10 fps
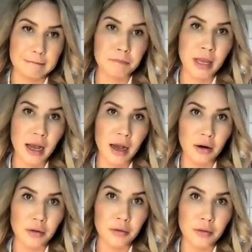
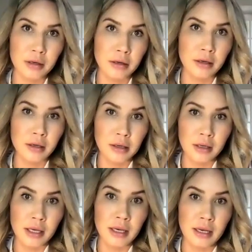How
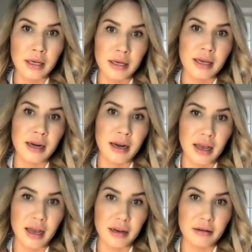can
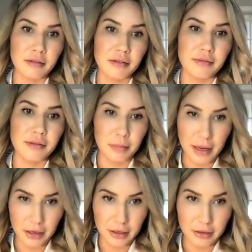I feel better?